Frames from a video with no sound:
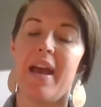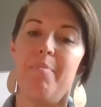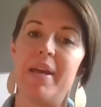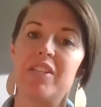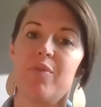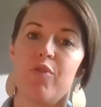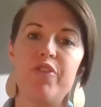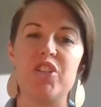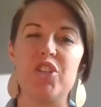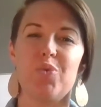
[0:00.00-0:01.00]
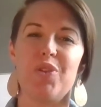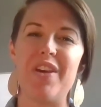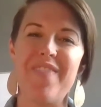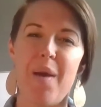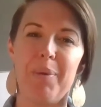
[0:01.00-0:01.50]
and make some revisions
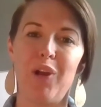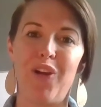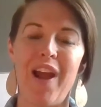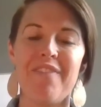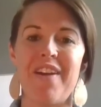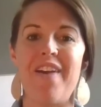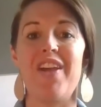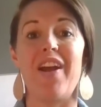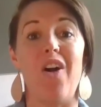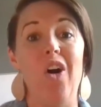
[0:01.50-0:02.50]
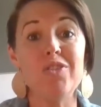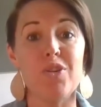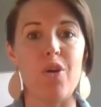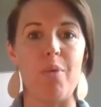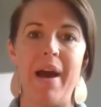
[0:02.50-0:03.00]
within that paragraph. And then I also
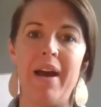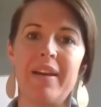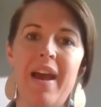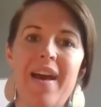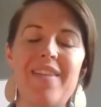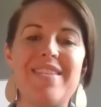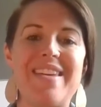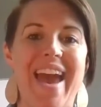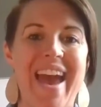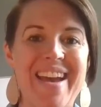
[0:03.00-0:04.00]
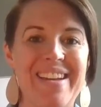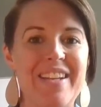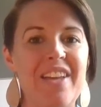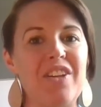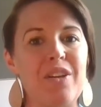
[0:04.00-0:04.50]
go back at the end,
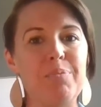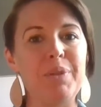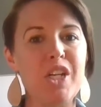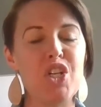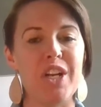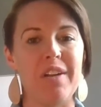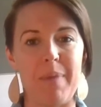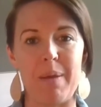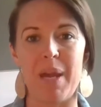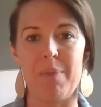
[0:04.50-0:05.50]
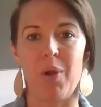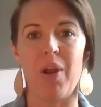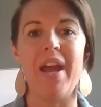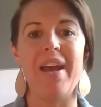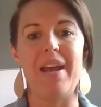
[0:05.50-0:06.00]
at the completion of my paper,
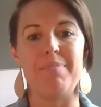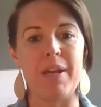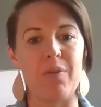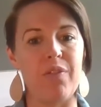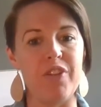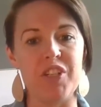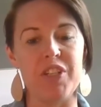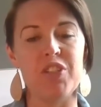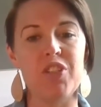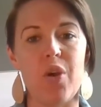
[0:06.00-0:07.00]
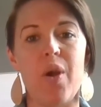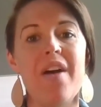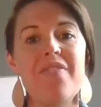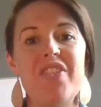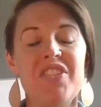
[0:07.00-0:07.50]
and make revisions. So
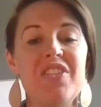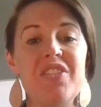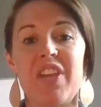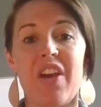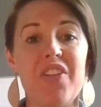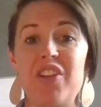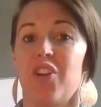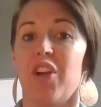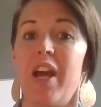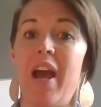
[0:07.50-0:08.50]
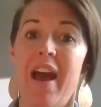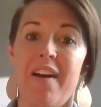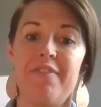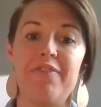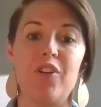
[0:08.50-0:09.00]
this is a skill that you're going to
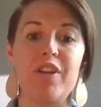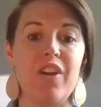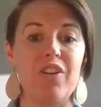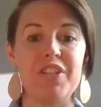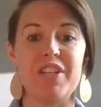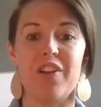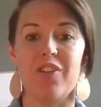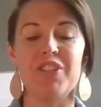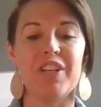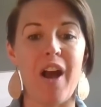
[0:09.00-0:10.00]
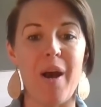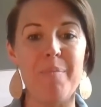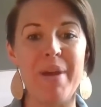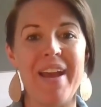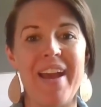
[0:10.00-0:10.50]
have for years and years to
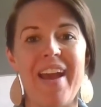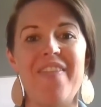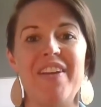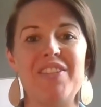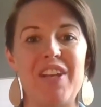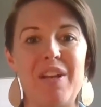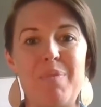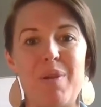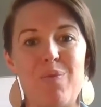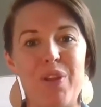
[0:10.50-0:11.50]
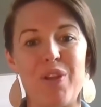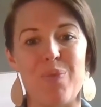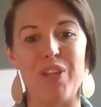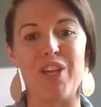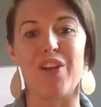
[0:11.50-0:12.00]
come. And that's going to be really,
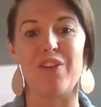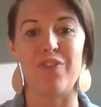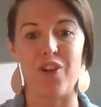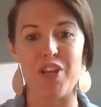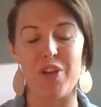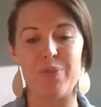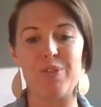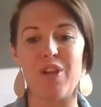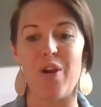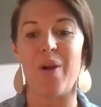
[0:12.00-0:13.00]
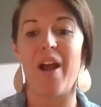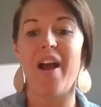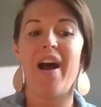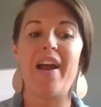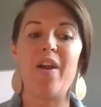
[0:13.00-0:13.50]
really good for you. So
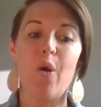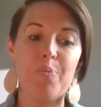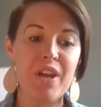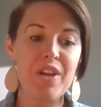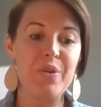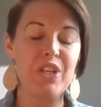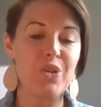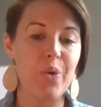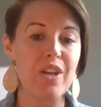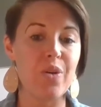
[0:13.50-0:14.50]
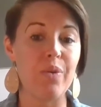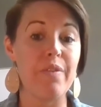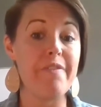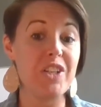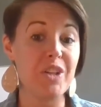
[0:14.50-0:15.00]
I hope that you enjoy your
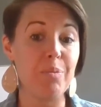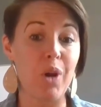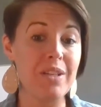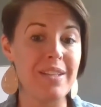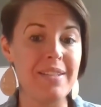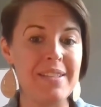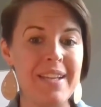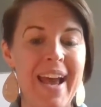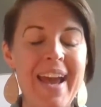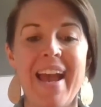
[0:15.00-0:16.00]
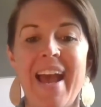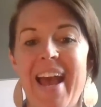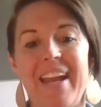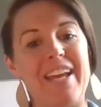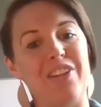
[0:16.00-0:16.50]
revision process today.
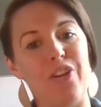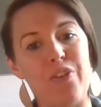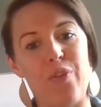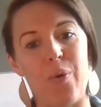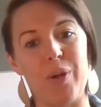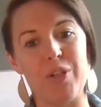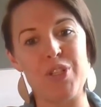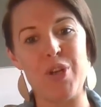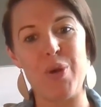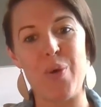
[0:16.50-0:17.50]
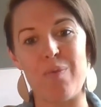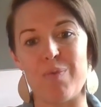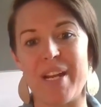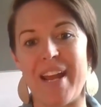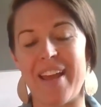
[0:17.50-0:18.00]
And I look forward to
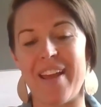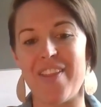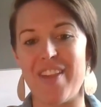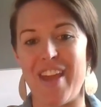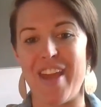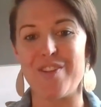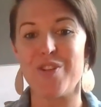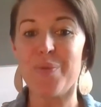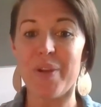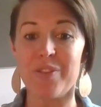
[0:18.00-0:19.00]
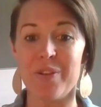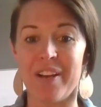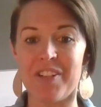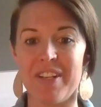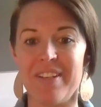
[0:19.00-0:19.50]
reading the new
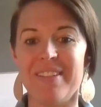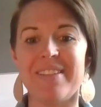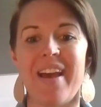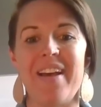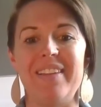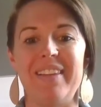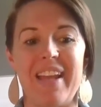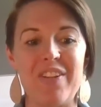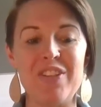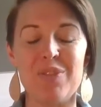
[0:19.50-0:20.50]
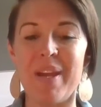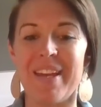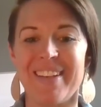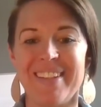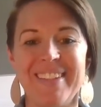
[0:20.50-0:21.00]
introductions later this
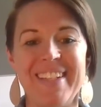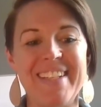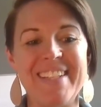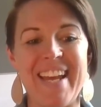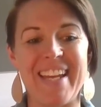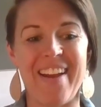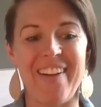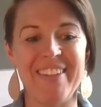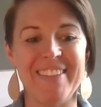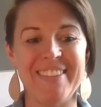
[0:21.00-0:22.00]
week. Take care.